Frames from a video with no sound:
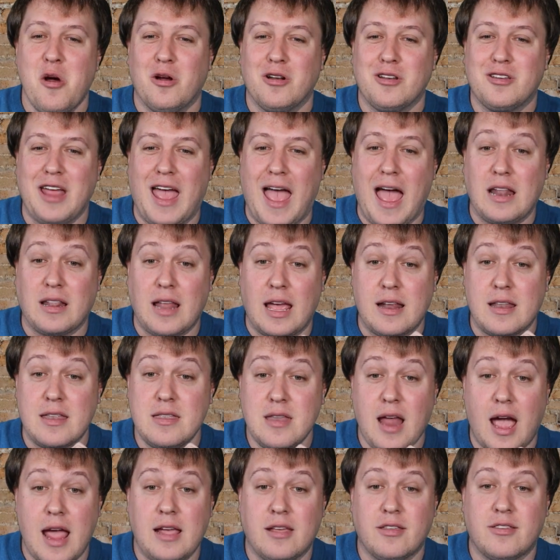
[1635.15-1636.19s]
To add like
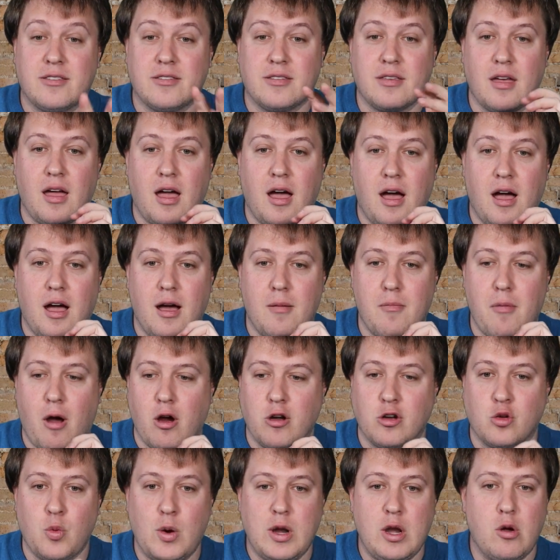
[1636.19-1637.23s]
nice um,
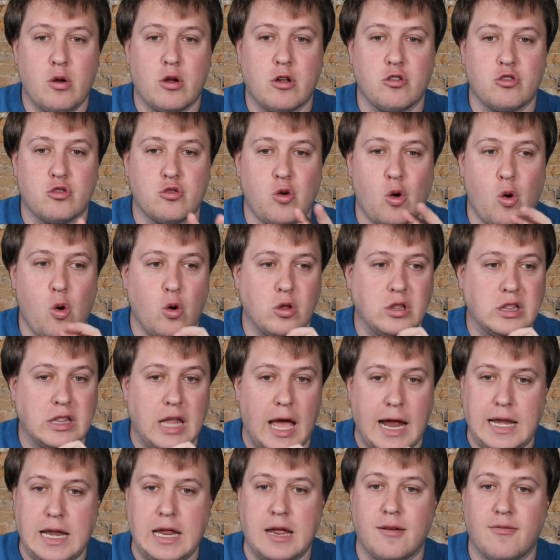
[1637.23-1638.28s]
Arduino controlled
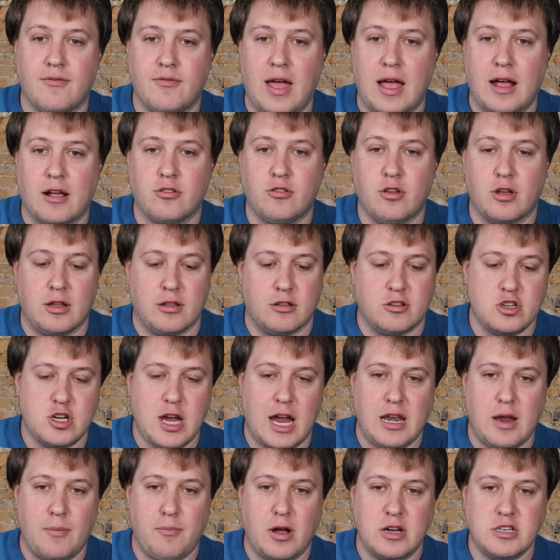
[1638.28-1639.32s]
lighting effects, you can
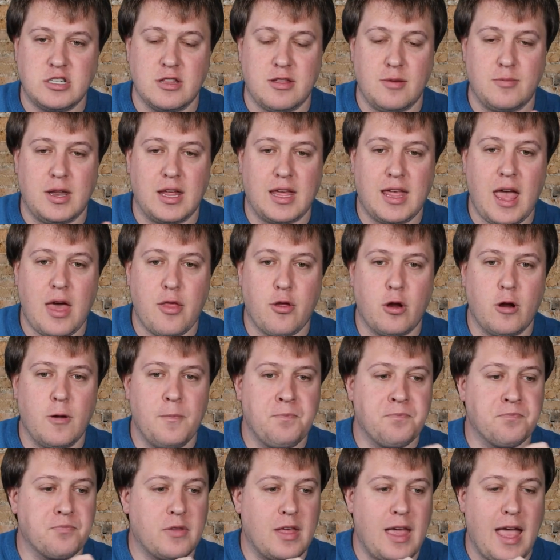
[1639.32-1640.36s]
chain a bunch of them together
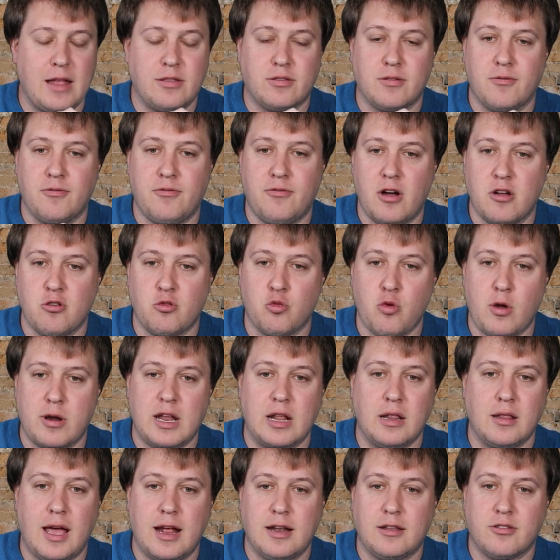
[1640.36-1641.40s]
add some fun running
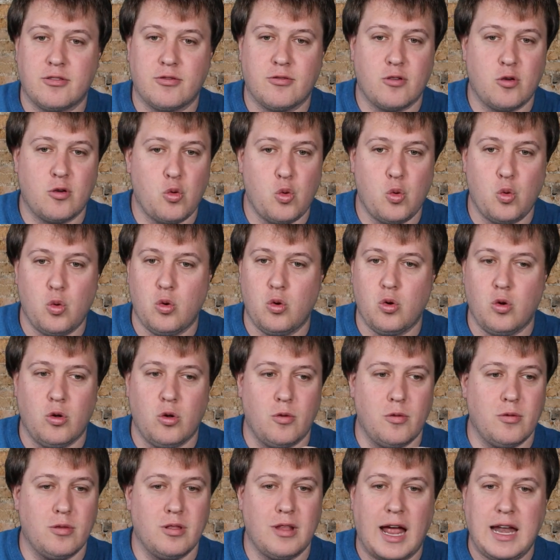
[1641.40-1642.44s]
lights,
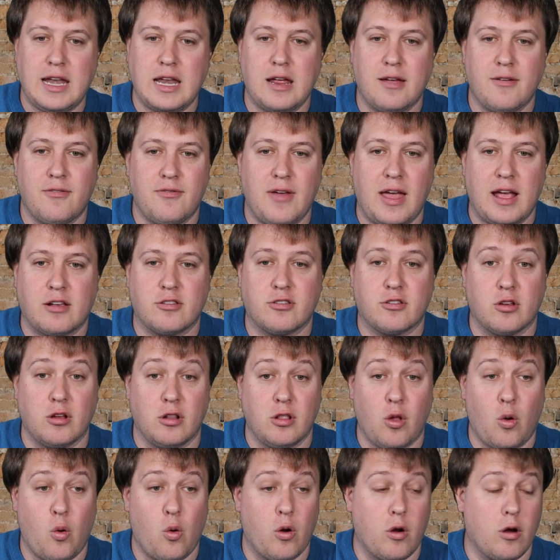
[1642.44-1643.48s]
cool lighting effects
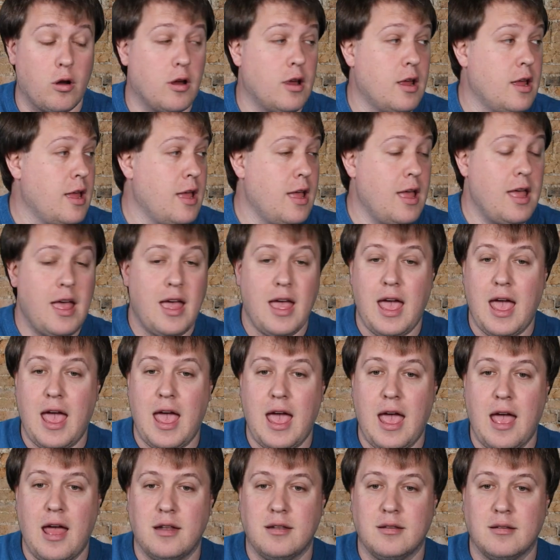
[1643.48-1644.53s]
galore, mm-hmm.
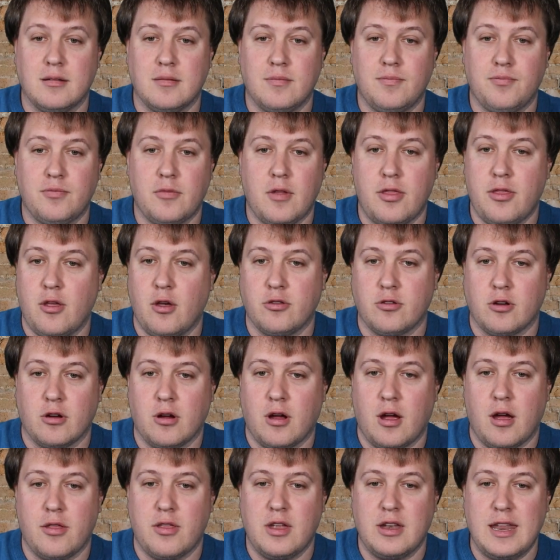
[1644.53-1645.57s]
and, and, those are
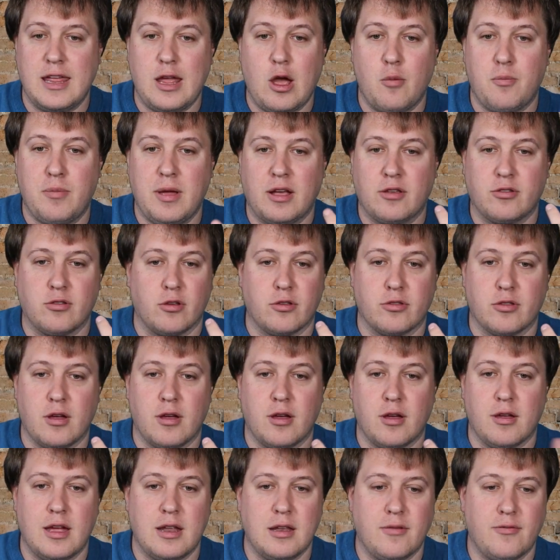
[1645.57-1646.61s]
uh, the NeoPixels, the
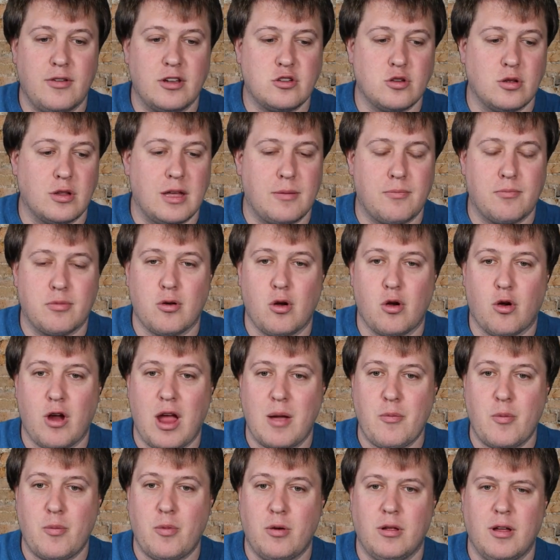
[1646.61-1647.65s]
individually
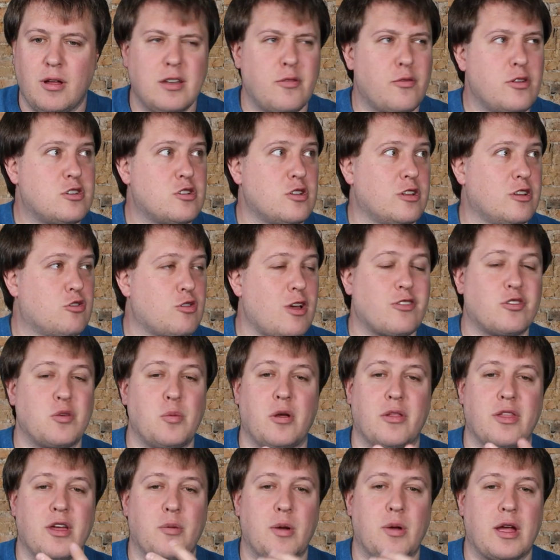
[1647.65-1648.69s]
programmable, individually addressable.
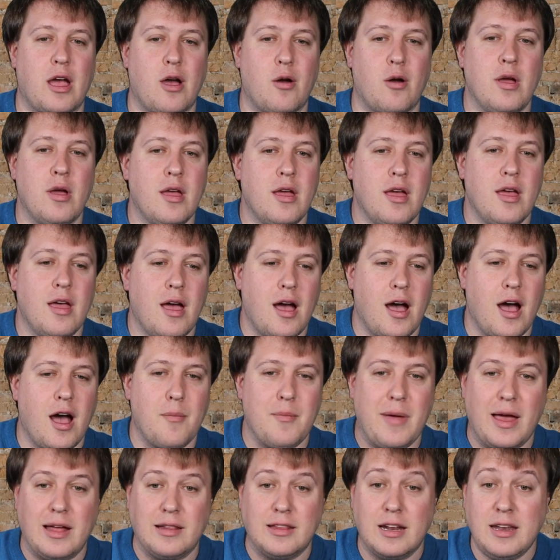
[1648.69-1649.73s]
There we go. Yes. Um,
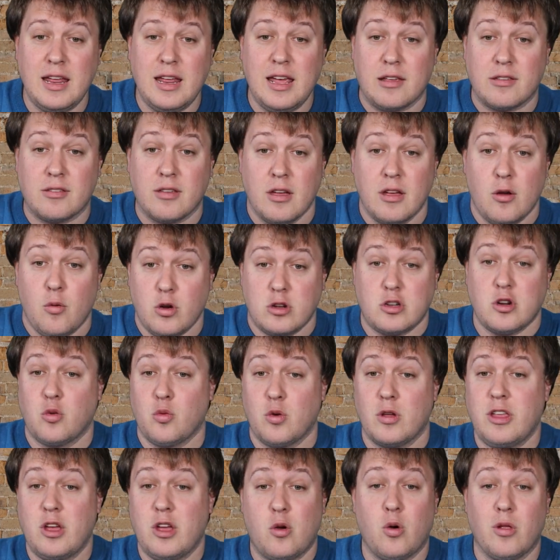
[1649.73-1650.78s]
LEDs, which are
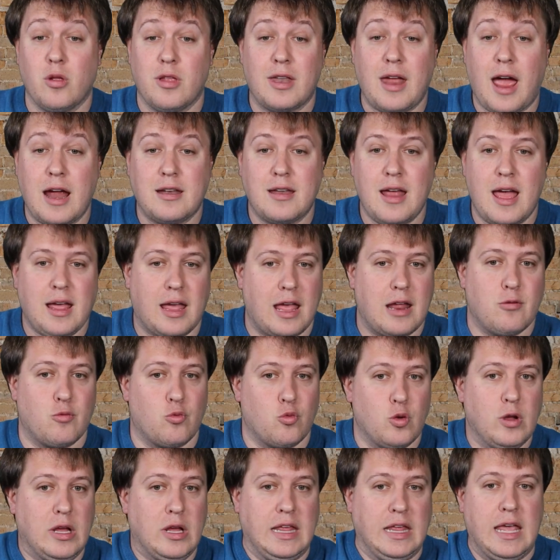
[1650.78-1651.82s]
really cool and high tech and
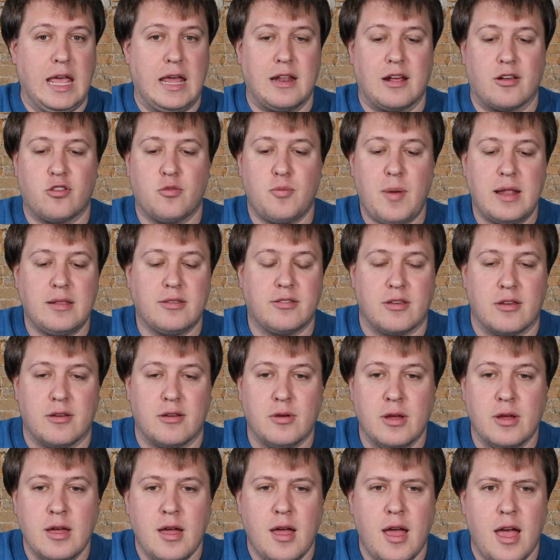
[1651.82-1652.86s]
really inexpensive,
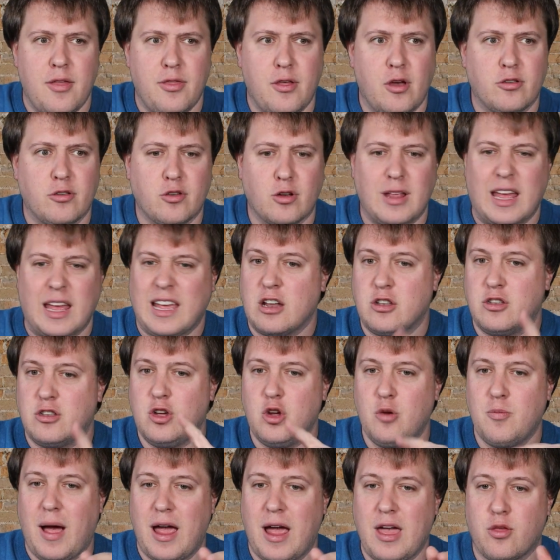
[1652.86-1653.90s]
and those are like yeah. a two
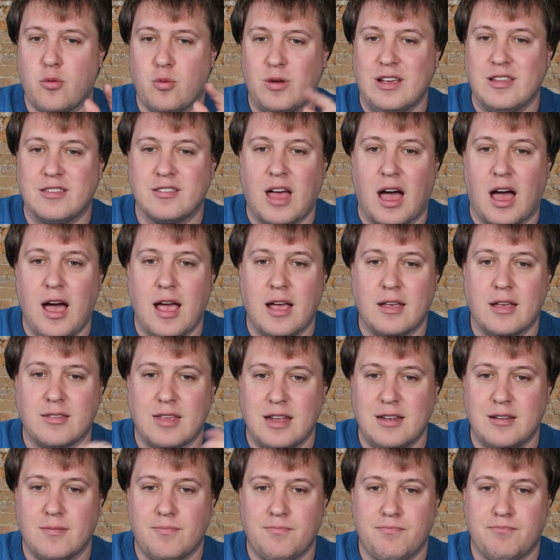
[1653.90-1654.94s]
by three size
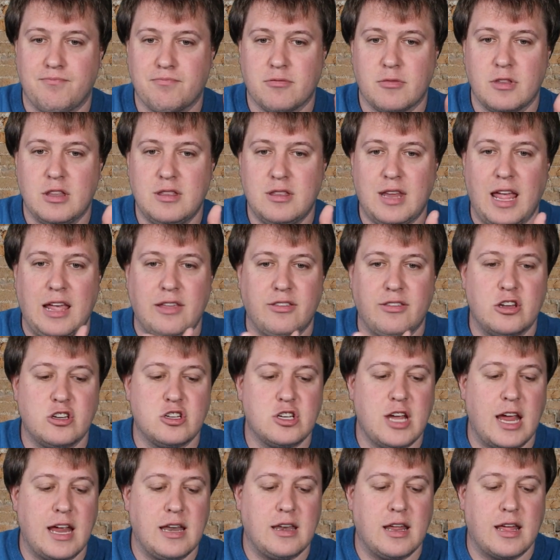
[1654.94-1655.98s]
and daisy
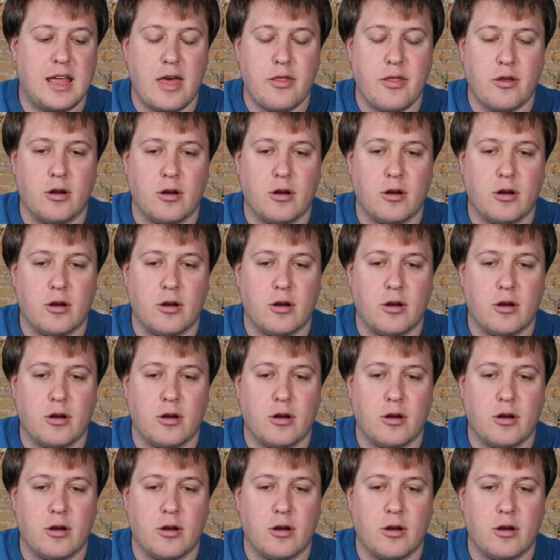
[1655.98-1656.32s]
chained together.